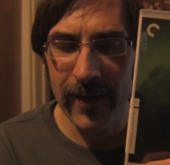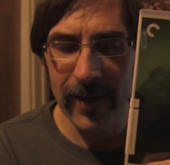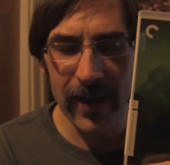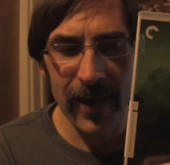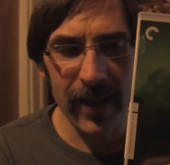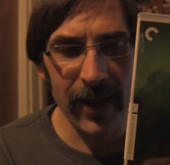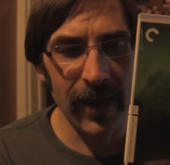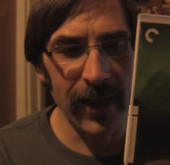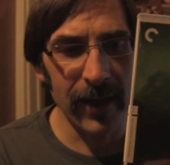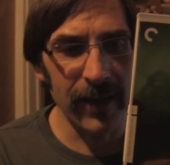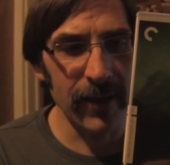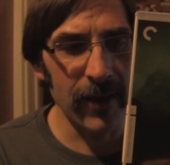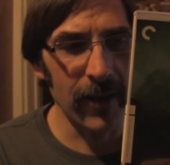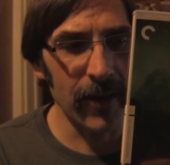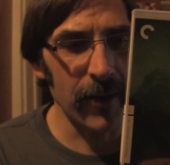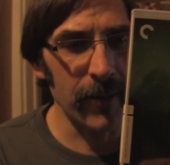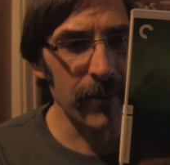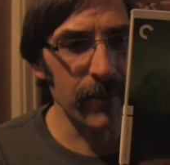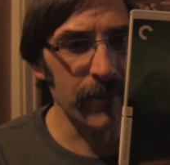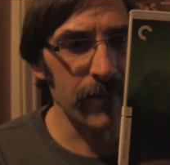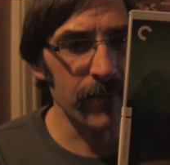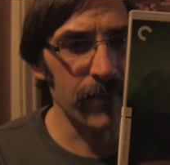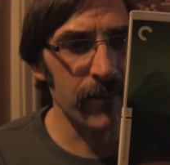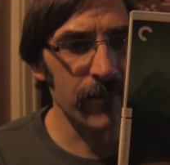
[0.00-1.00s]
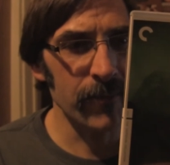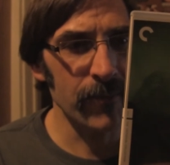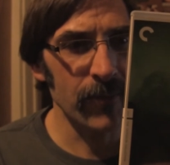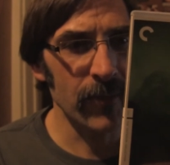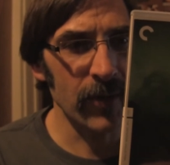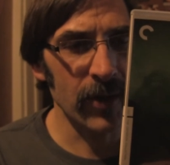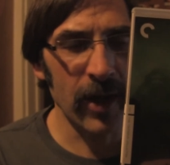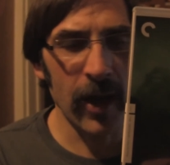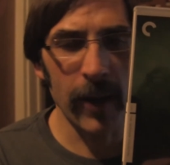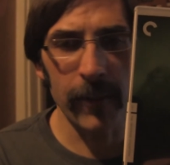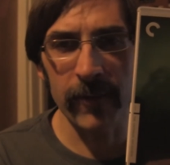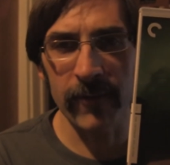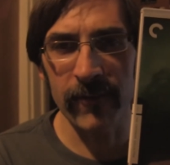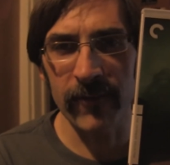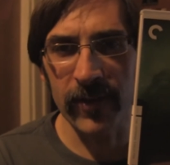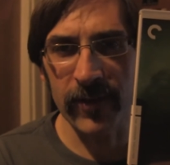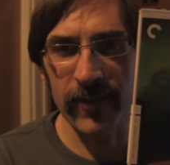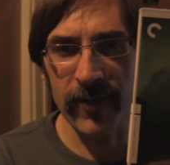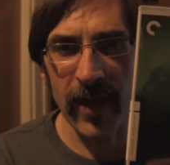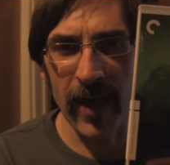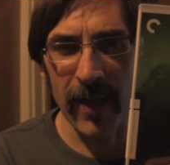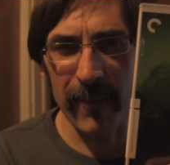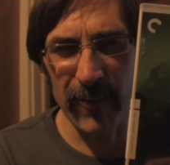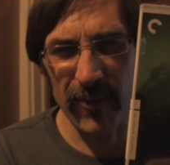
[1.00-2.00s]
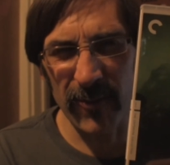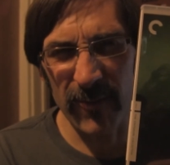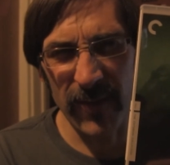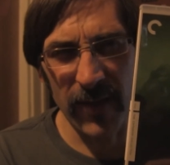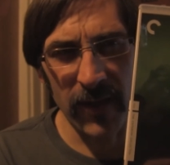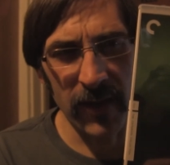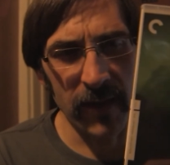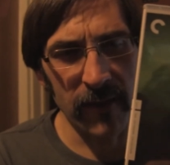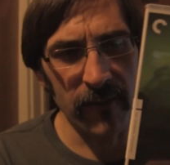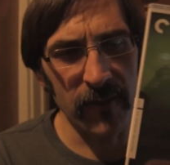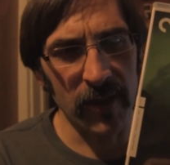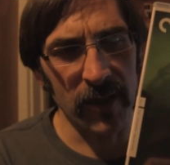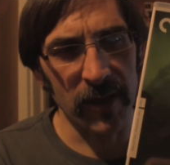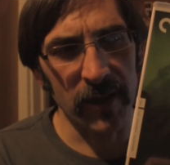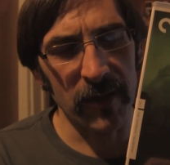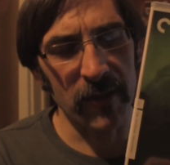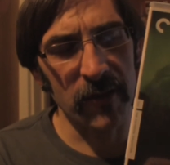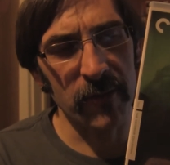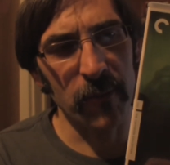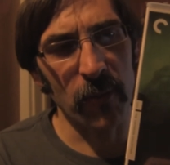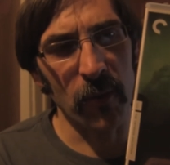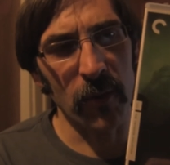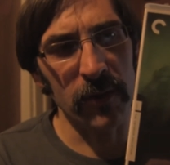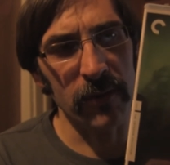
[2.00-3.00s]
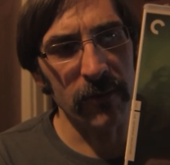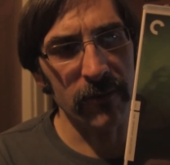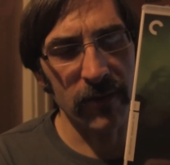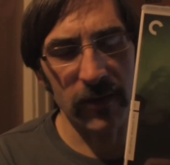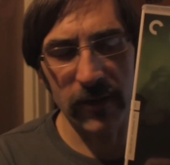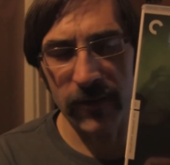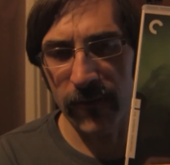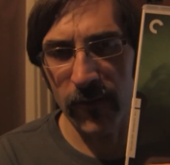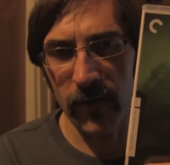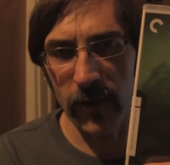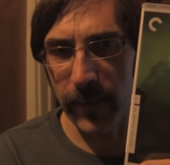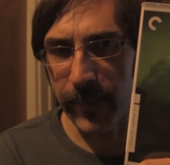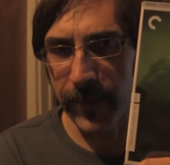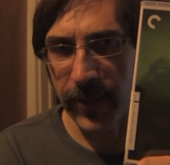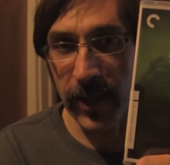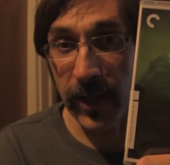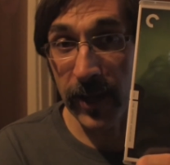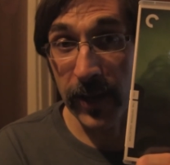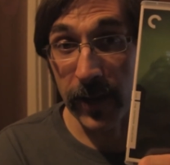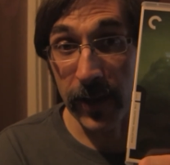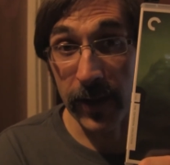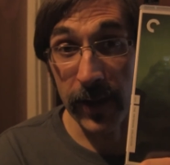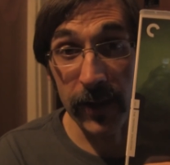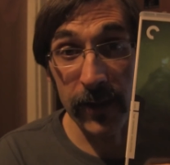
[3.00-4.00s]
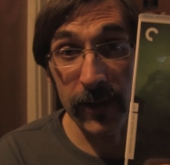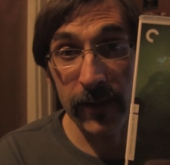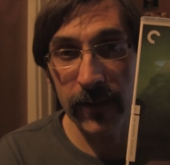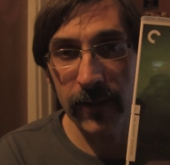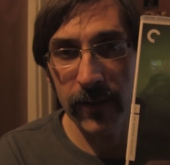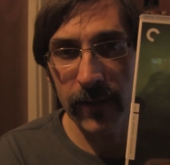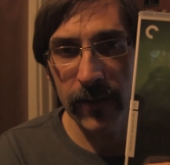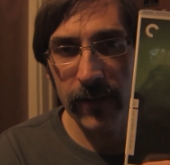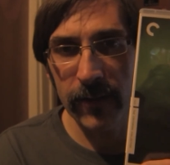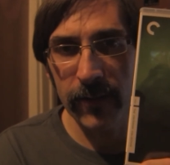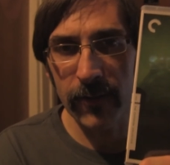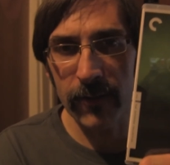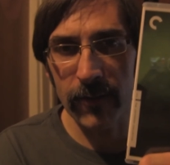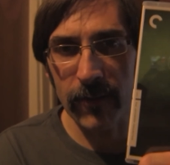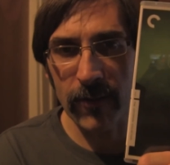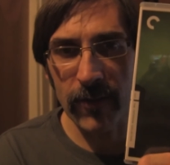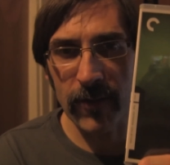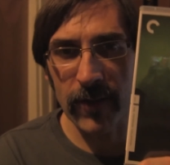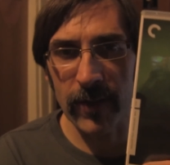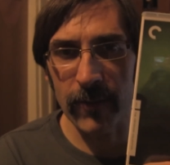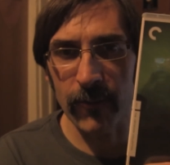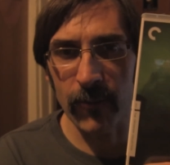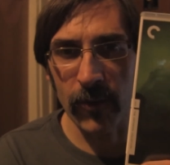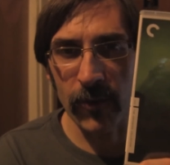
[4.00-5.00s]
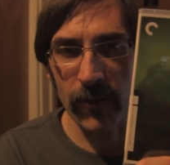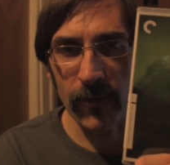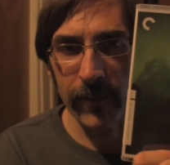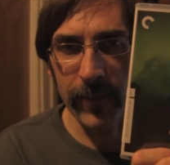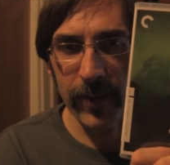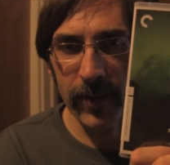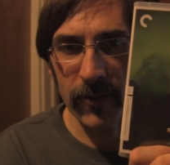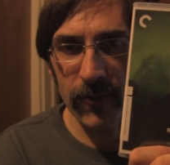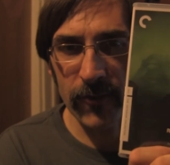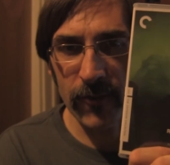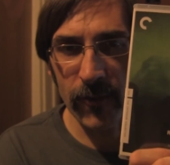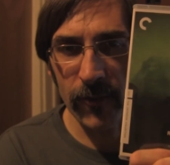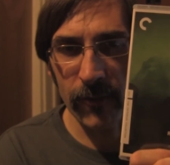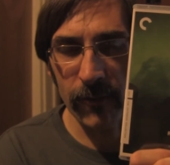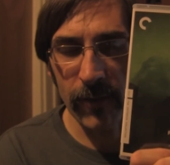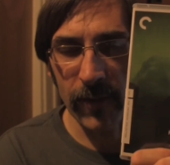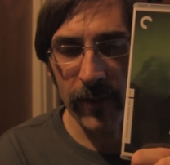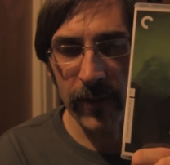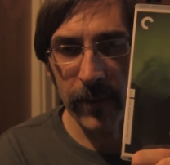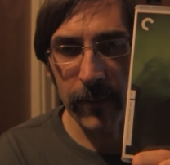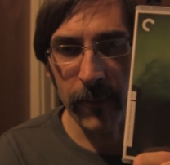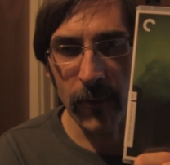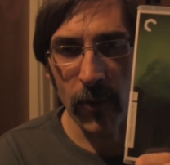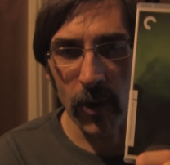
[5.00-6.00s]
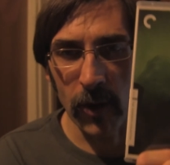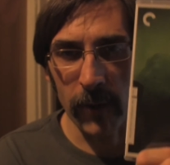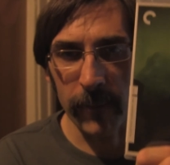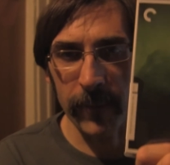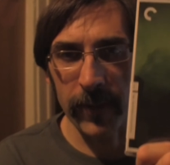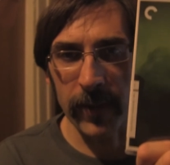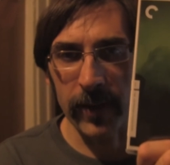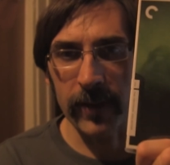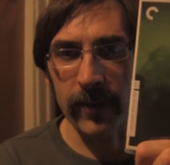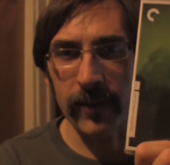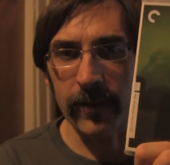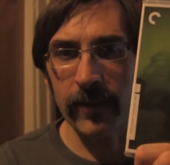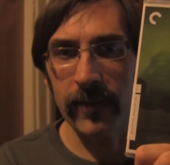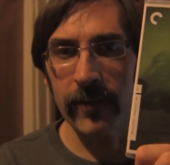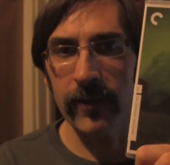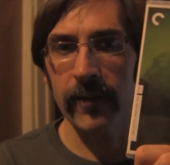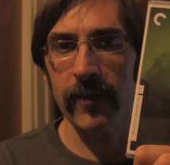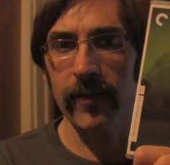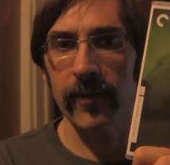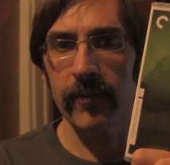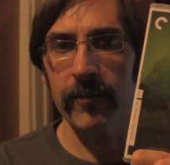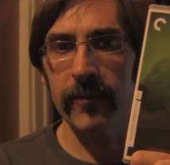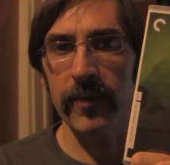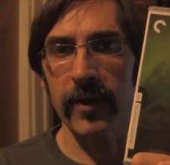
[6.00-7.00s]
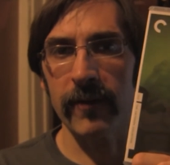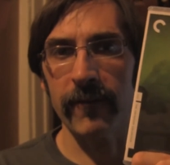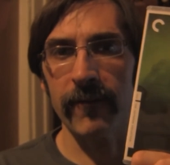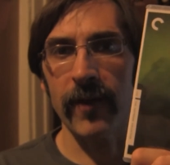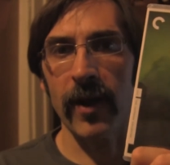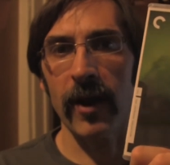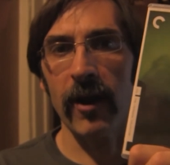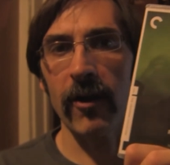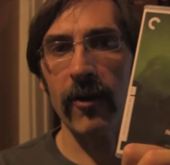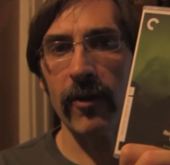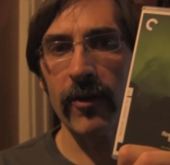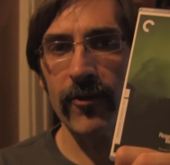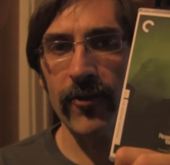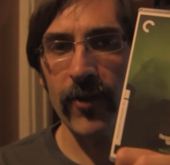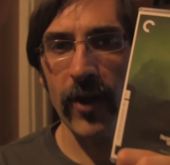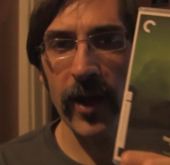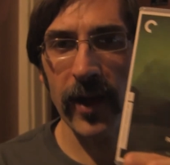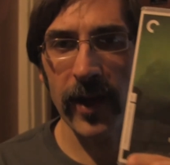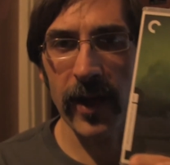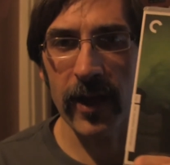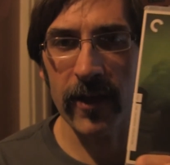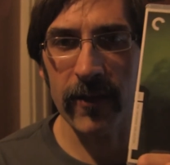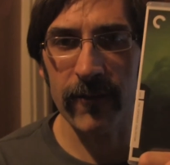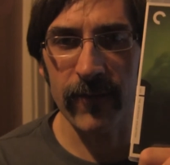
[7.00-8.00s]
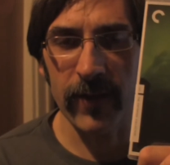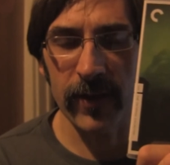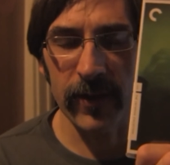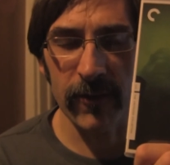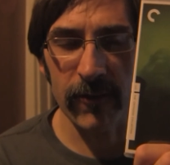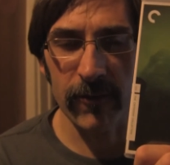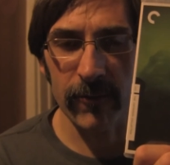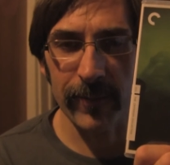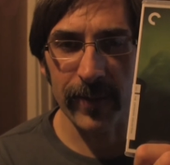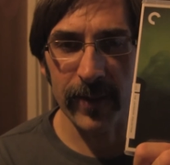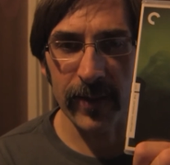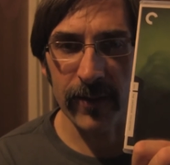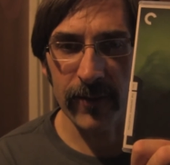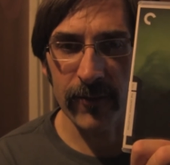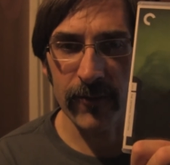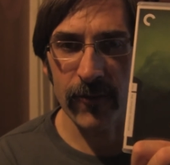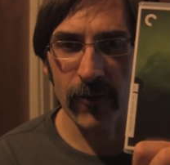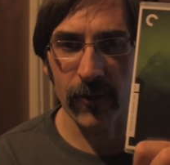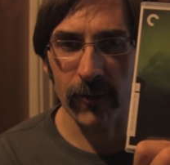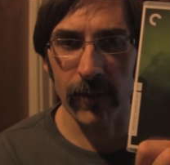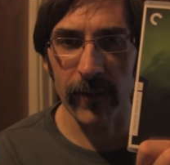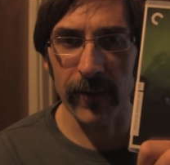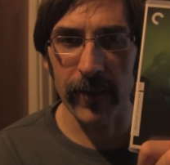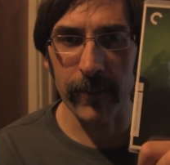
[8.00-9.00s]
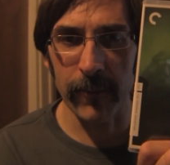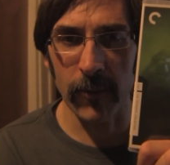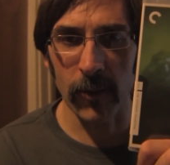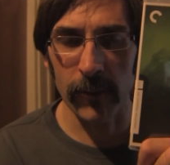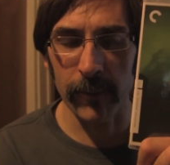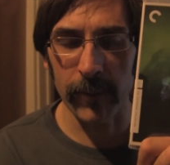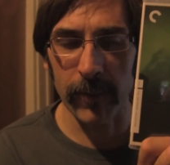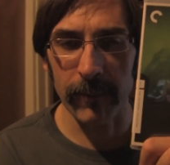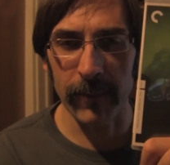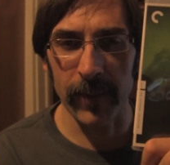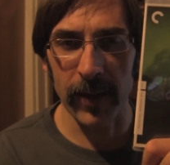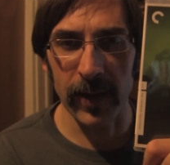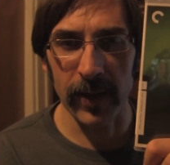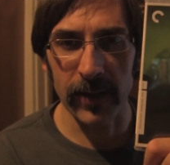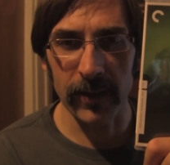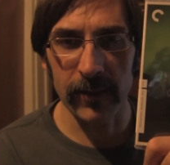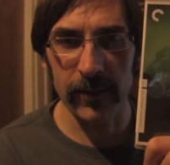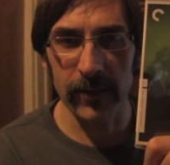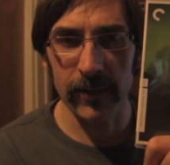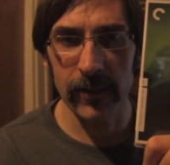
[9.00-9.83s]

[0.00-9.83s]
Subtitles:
And a couple of examples without giving any spoilers. At the very beginning, there's a scene where they're being shown around the apartment. Mia Farrow and John Cassavetes are being shown around the apartment by